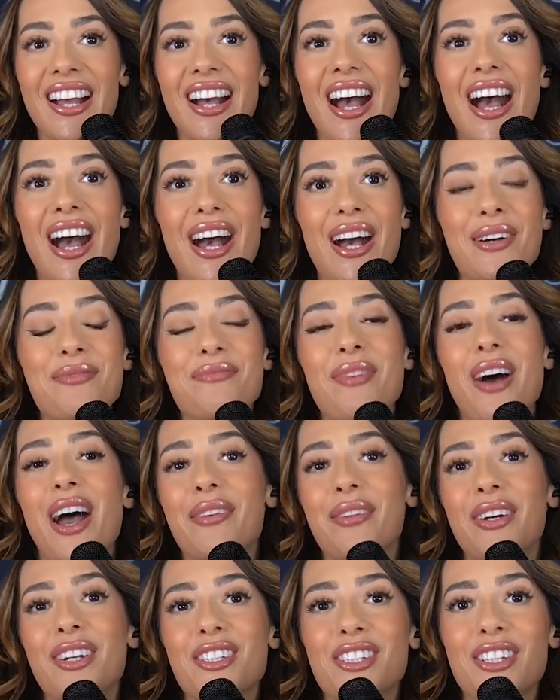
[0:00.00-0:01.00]
Um, I
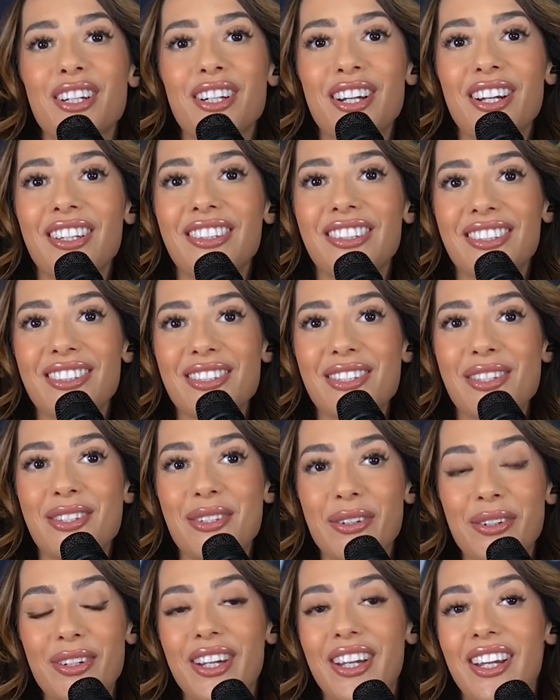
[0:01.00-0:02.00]
want to share a little
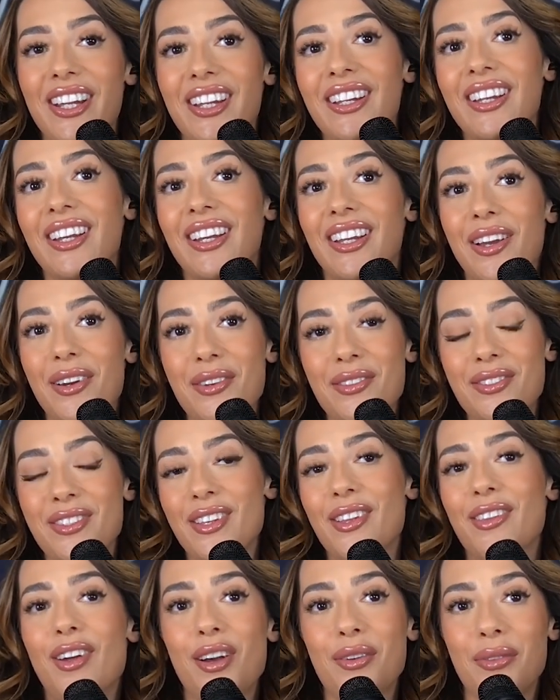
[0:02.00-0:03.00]
story. It goes
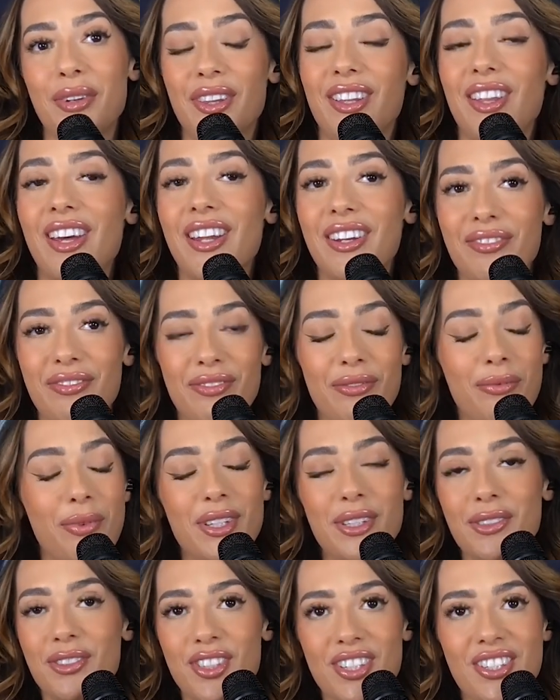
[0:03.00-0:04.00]
along with a lot of what
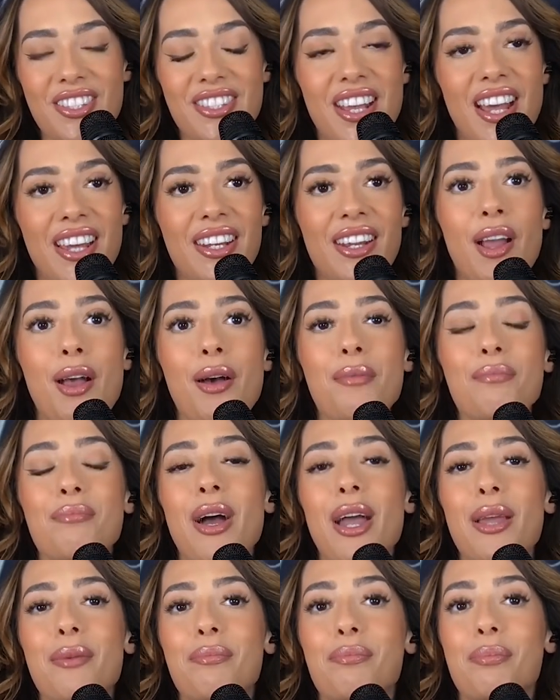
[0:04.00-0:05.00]
you just said.
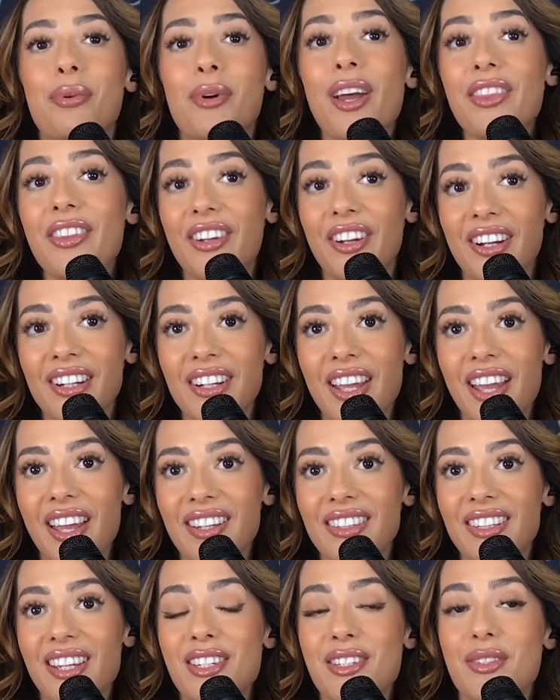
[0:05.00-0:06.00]
My brother
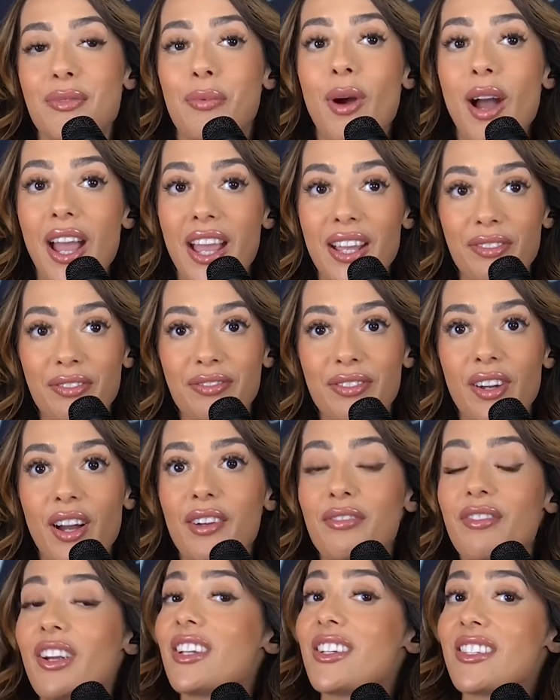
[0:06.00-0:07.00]
and his wife are
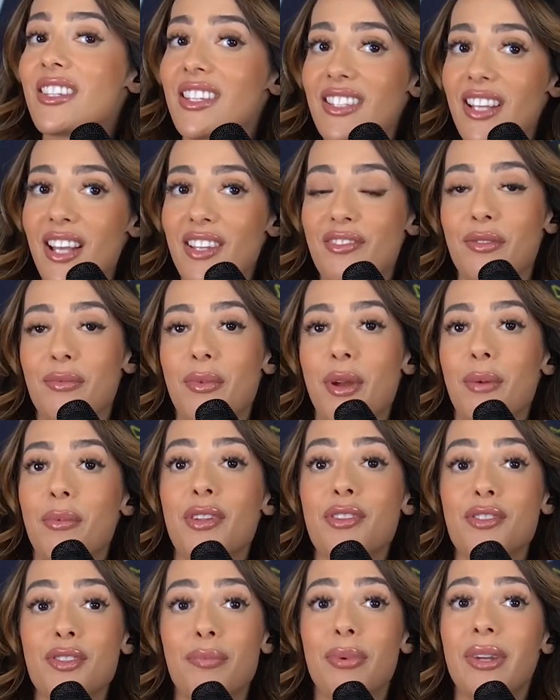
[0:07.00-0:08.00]
very successful. My
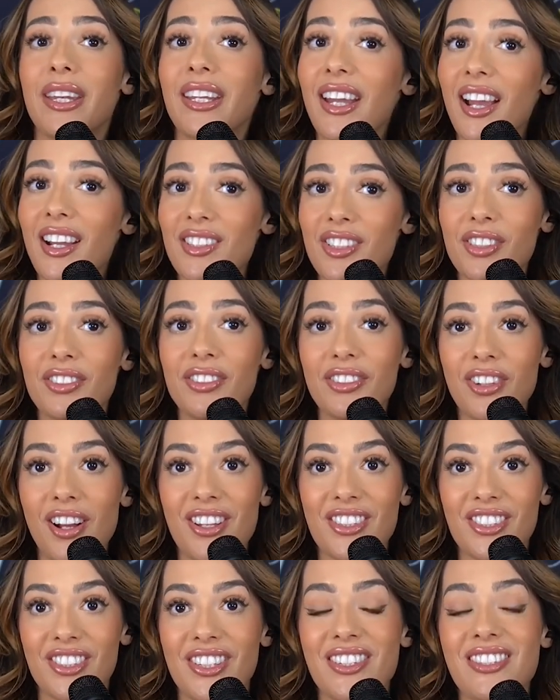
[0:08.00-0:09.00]
brother's a pediatric
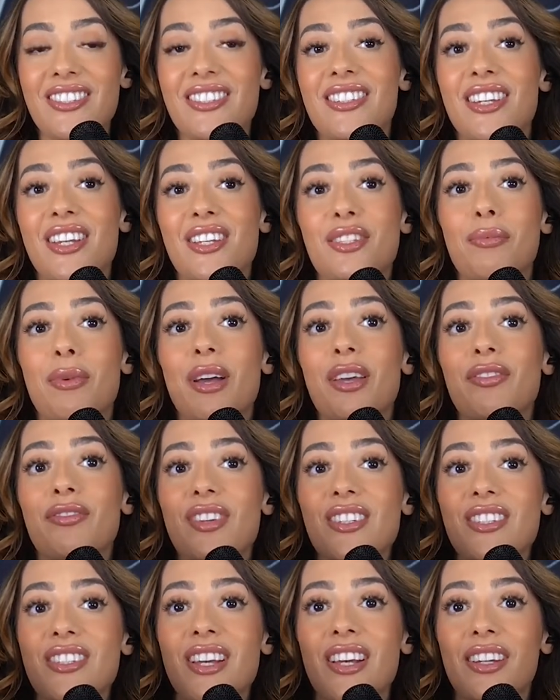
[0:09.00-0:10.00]
neurologist, his wife
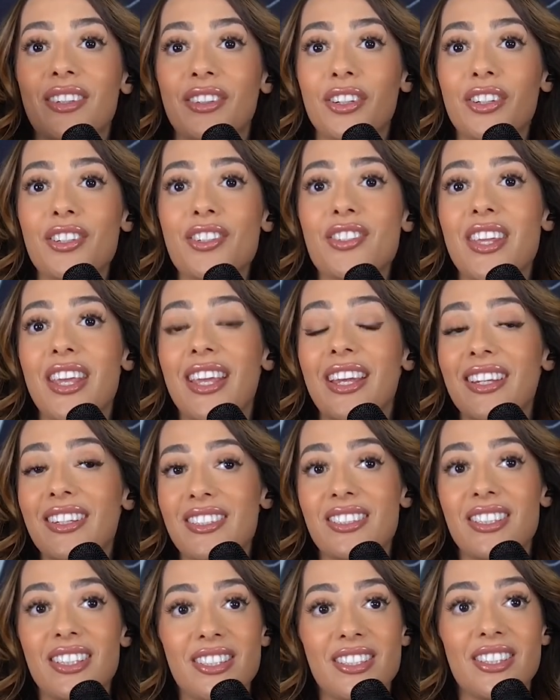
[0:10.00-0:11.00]
is a nurse
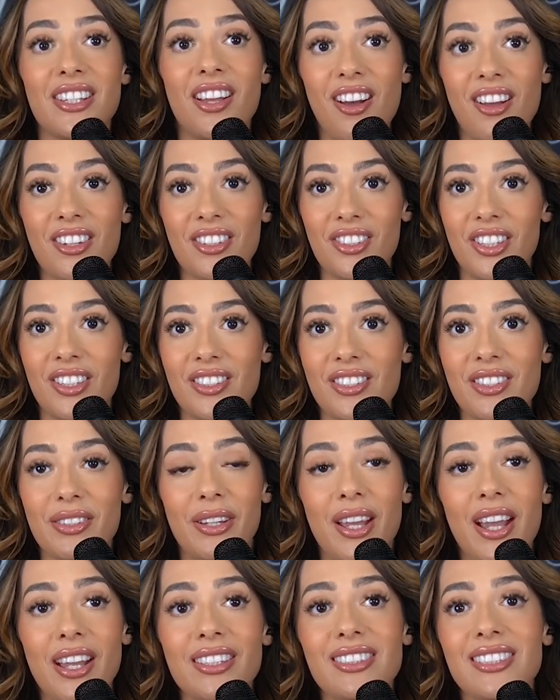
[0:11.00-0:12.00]
anesthesiologist.
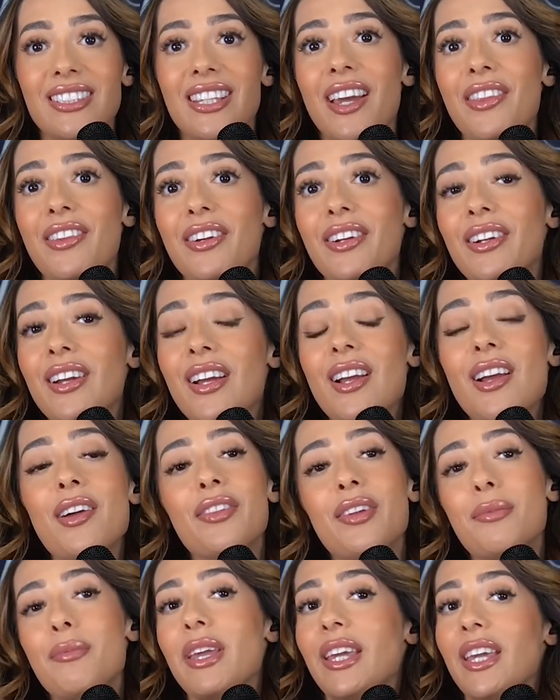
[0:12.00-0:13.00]
Okay. Together,
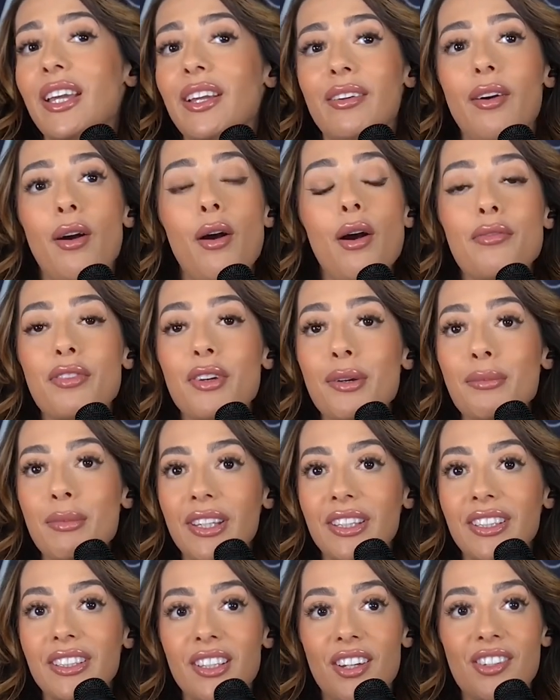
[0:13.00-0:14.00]
they're making over a
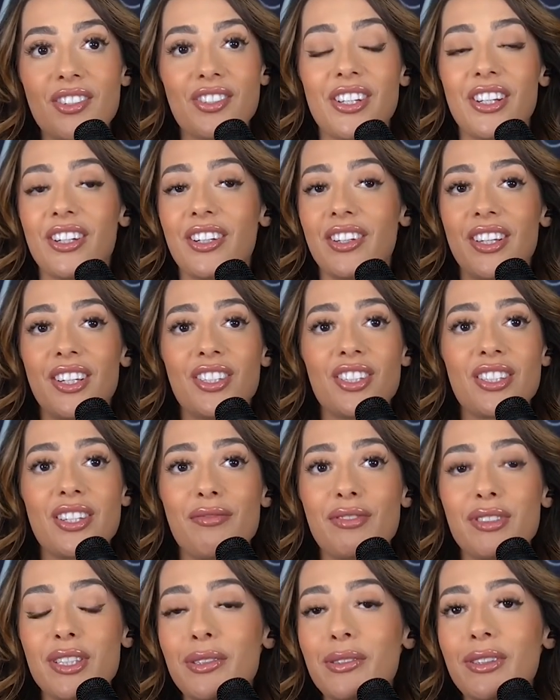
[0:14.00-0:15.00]
million dollars a year. They just
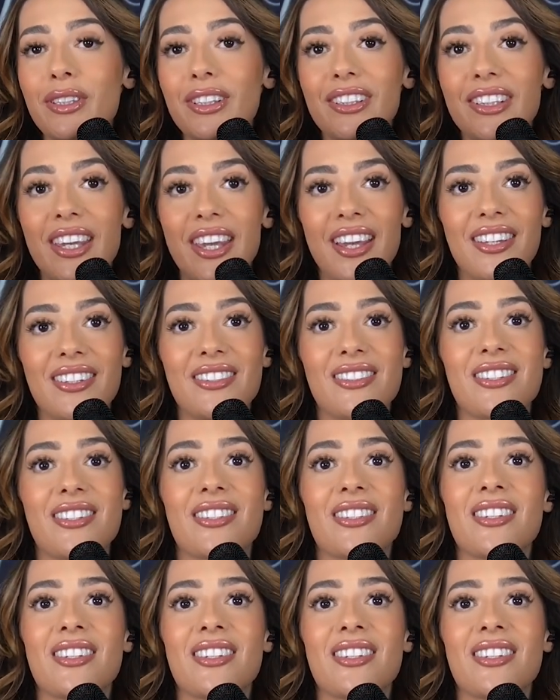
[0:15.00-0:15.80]
have two little kids.